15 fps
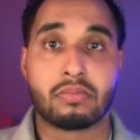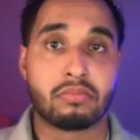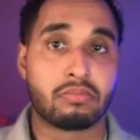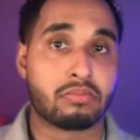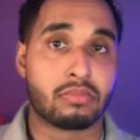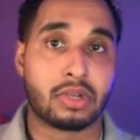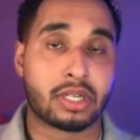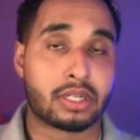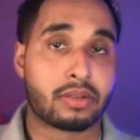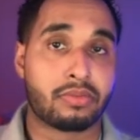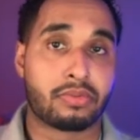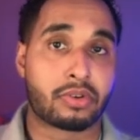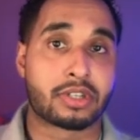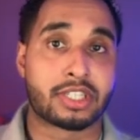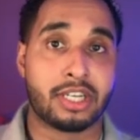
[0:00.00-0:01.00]
like for
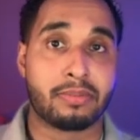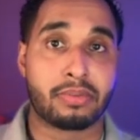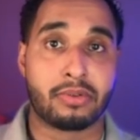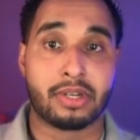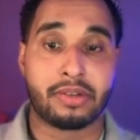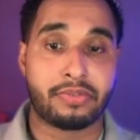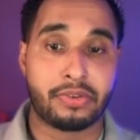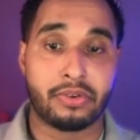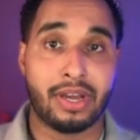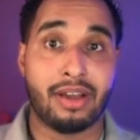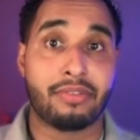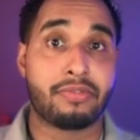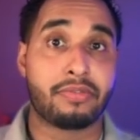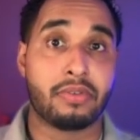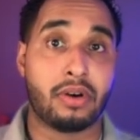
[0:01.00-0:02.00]
example, if you
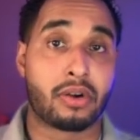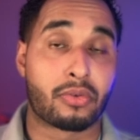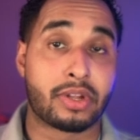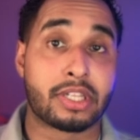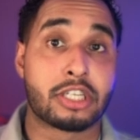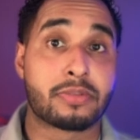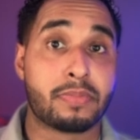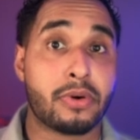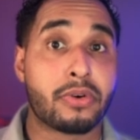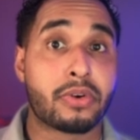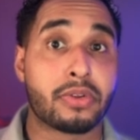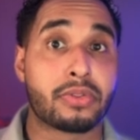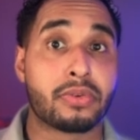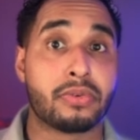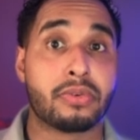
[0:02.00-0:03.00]
have already spoken
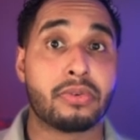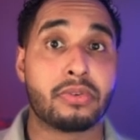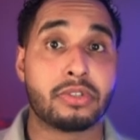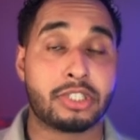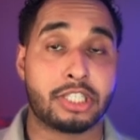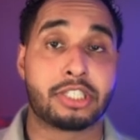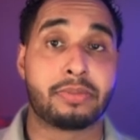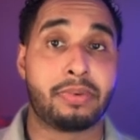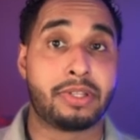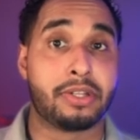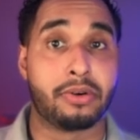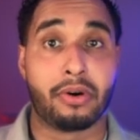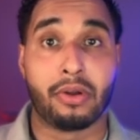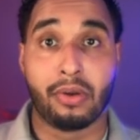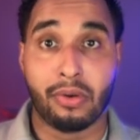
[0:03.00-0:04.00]
to ChatGPT a
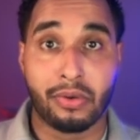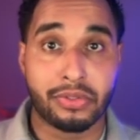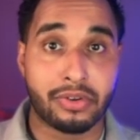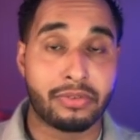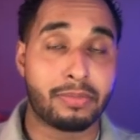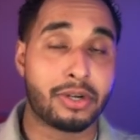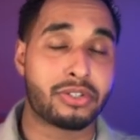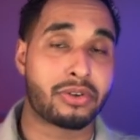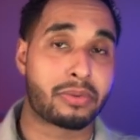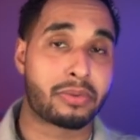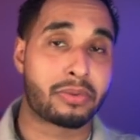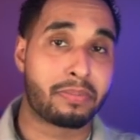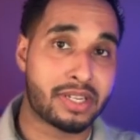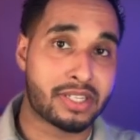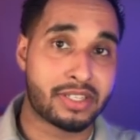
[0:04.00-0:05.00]
lot about your
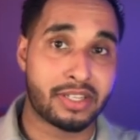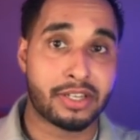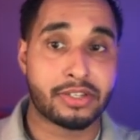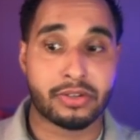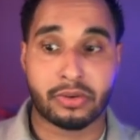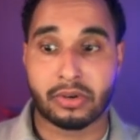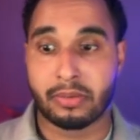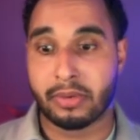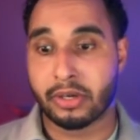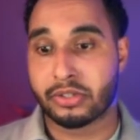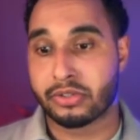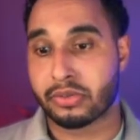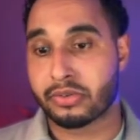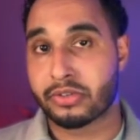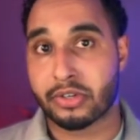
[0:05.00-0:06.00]
business or about your
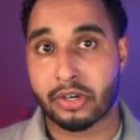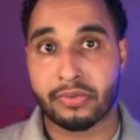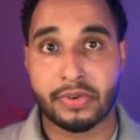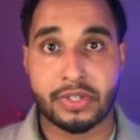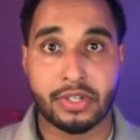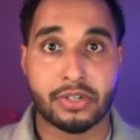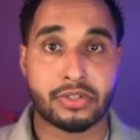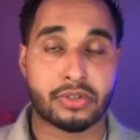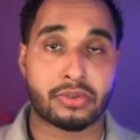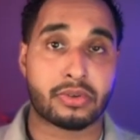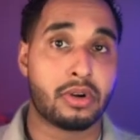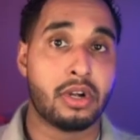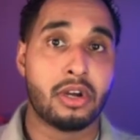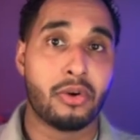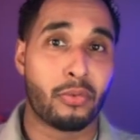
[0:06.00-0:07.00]
services or
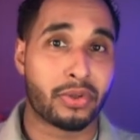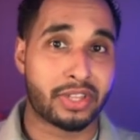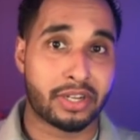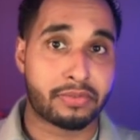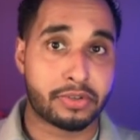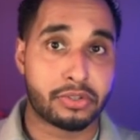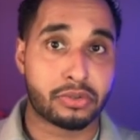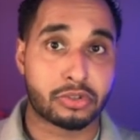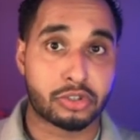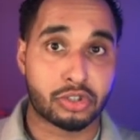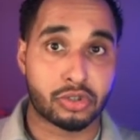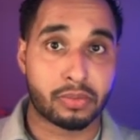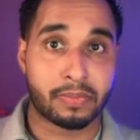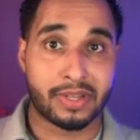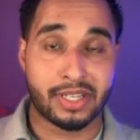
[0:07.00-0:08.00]
whatever your
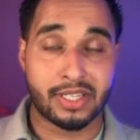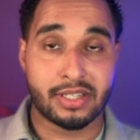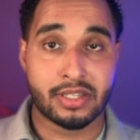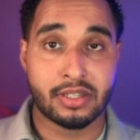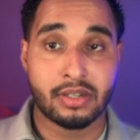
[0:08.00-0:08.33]
job is,